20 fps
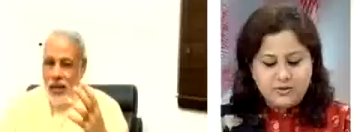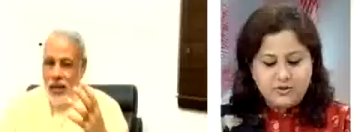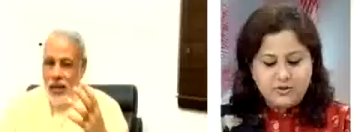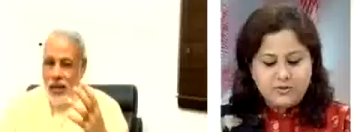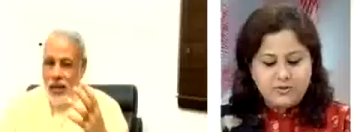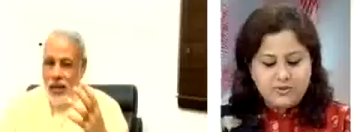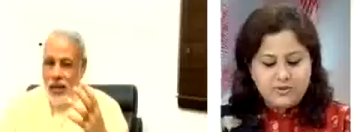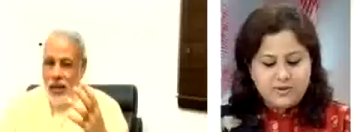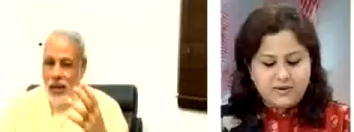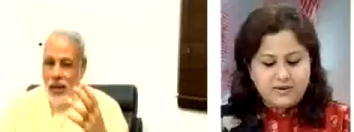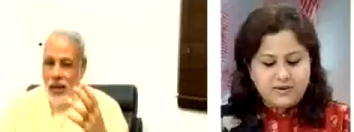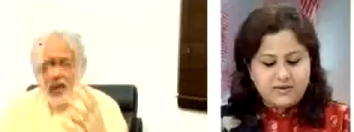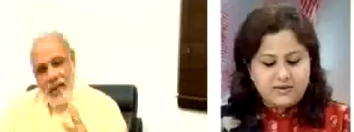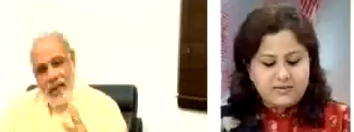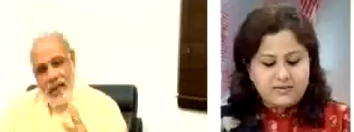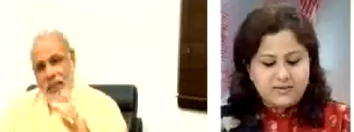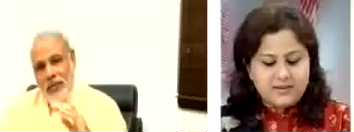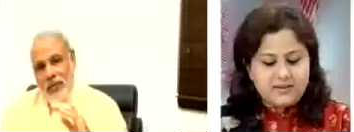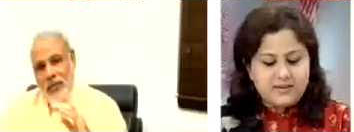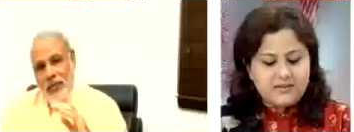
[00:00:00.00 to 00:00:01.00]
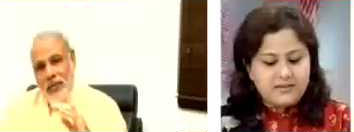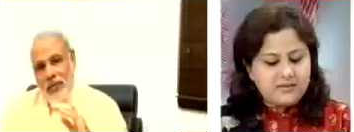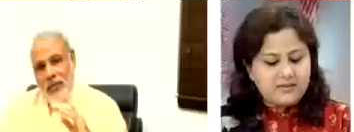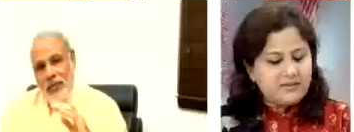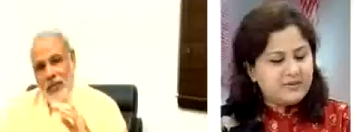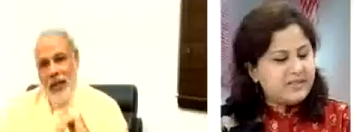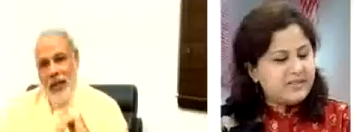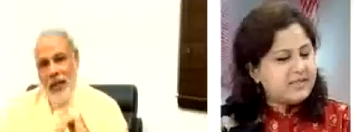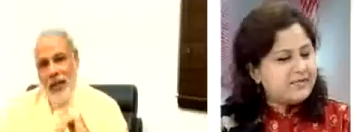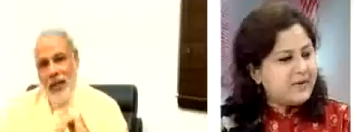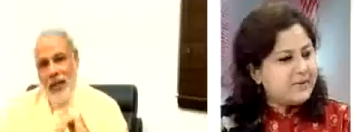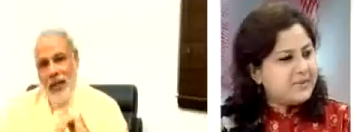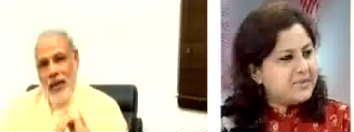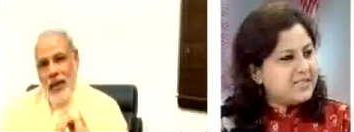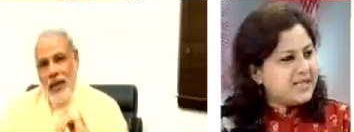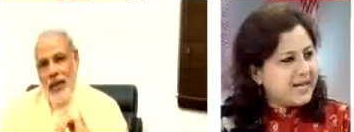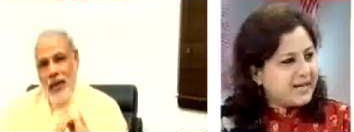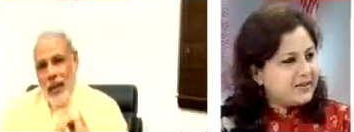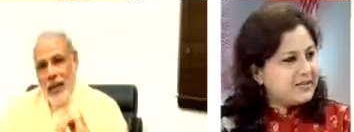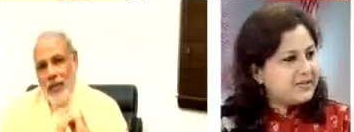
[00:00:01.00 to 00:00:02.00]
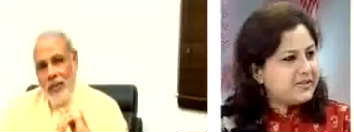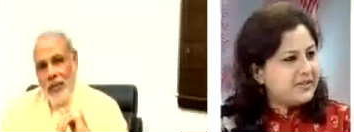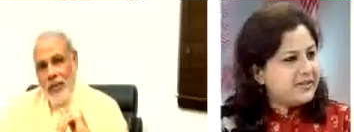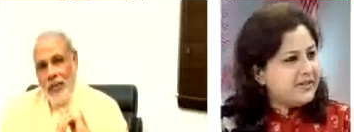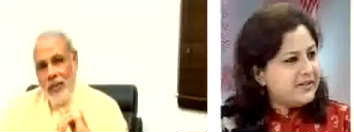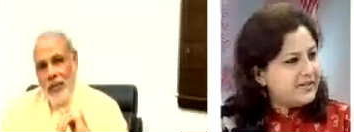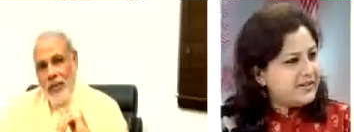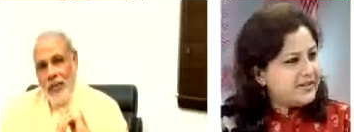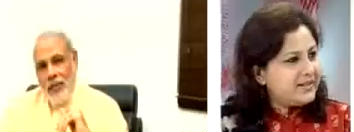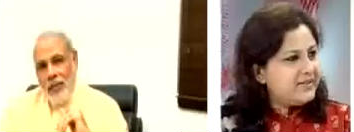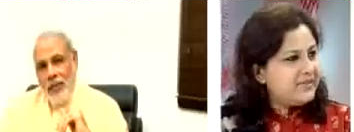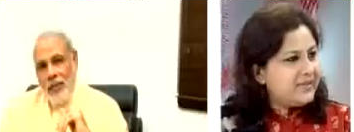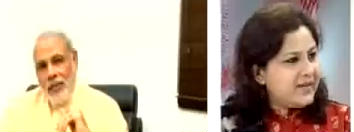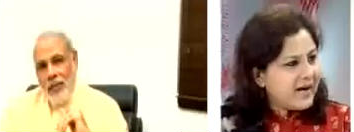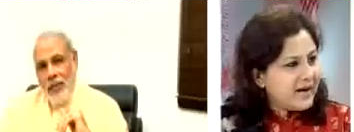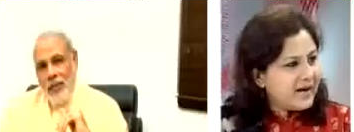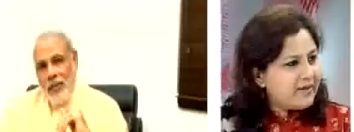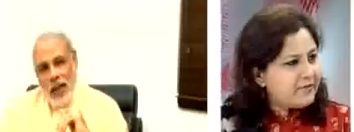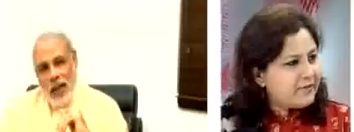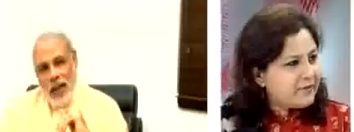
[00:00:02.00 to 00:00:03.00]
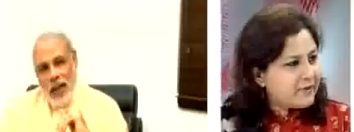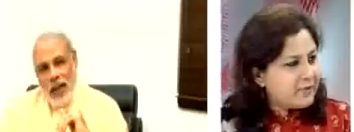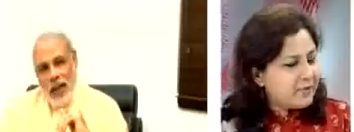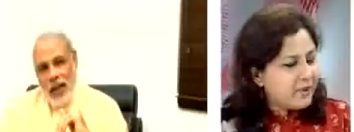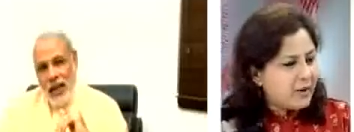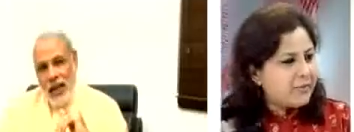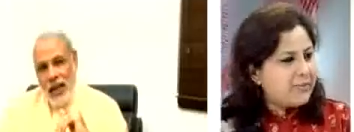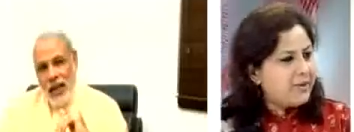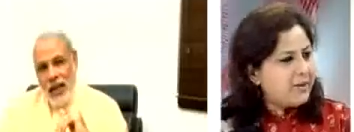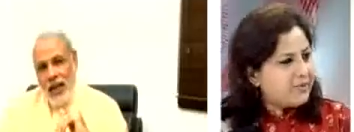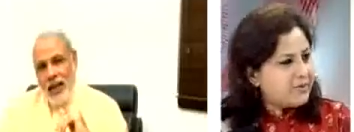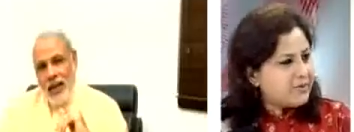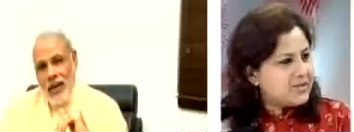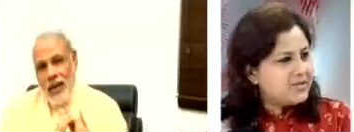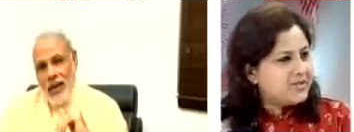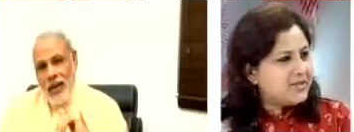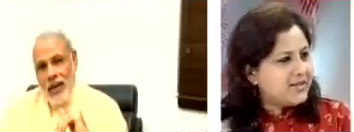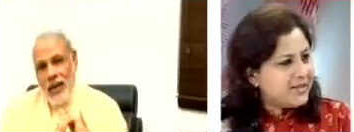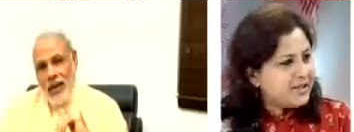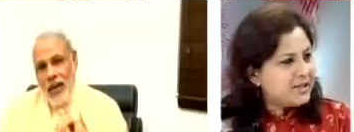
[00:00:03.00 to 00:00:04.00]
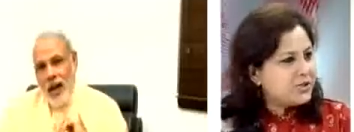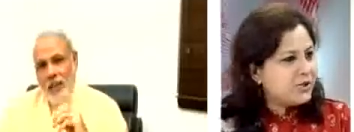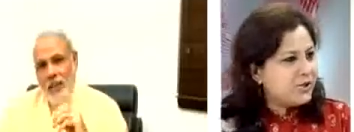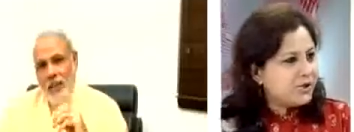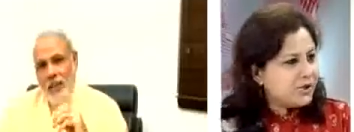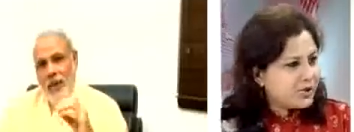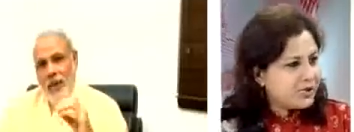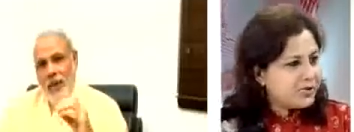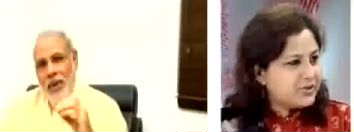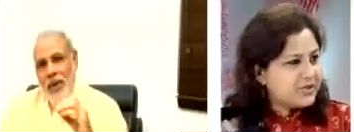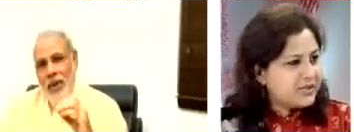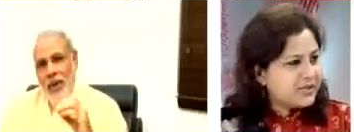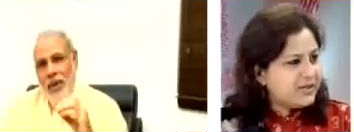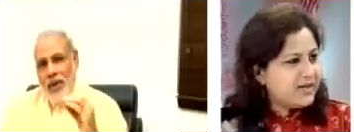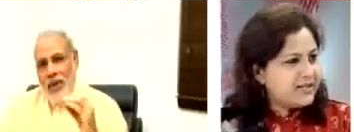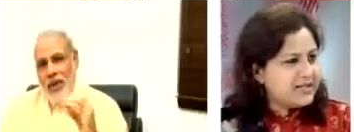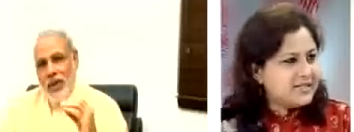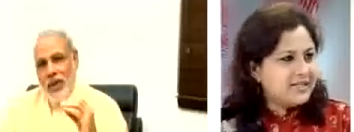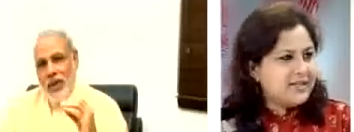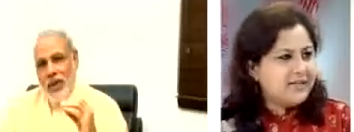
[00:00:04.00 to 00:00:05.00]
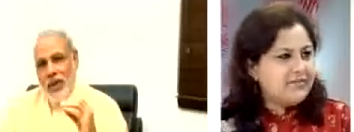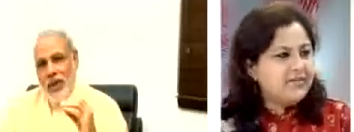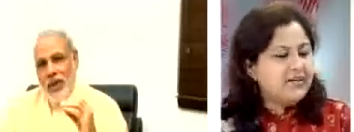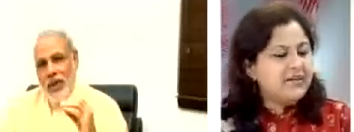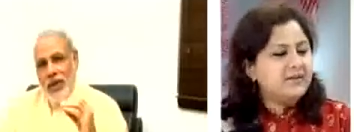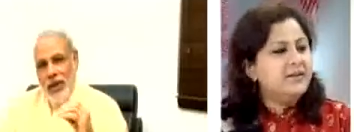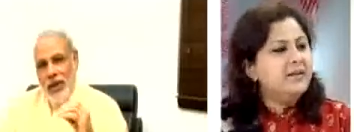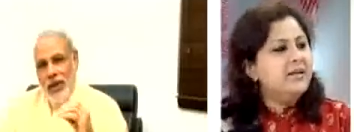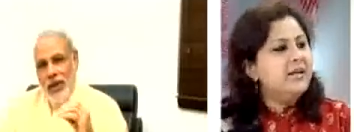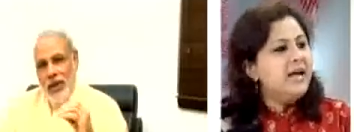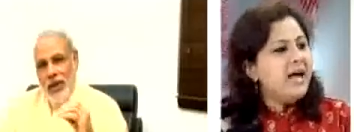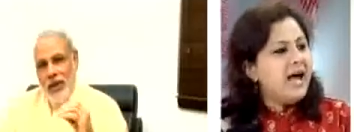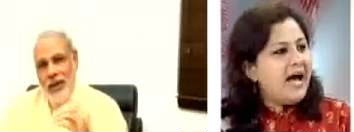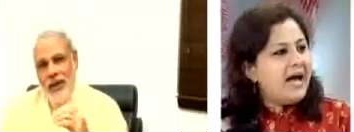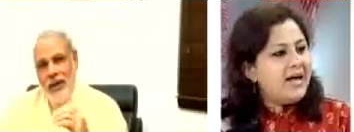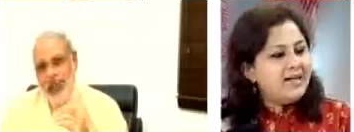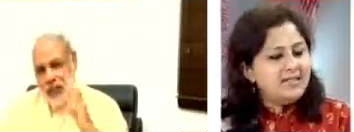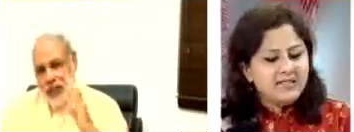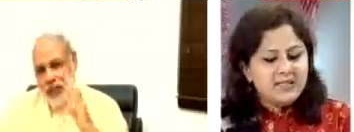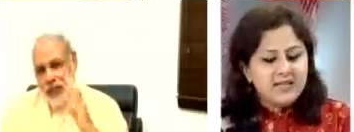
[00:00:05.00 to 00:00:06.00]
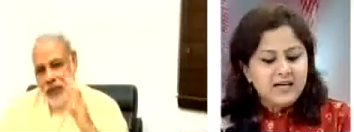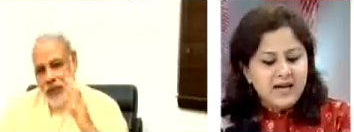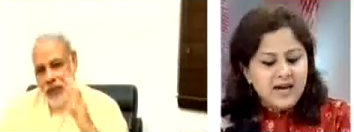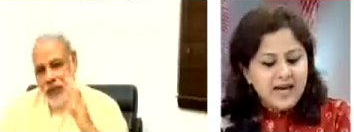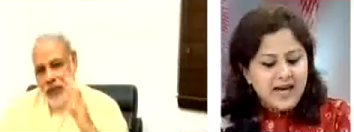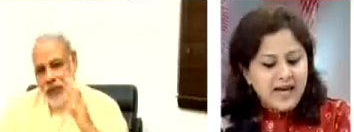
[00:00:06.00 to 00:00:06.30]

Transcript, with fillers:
Speaker 1: you know, uh, uh, the, this famous actor that we have from Bombay was the interlocutor, Ajay okay. Devgan. And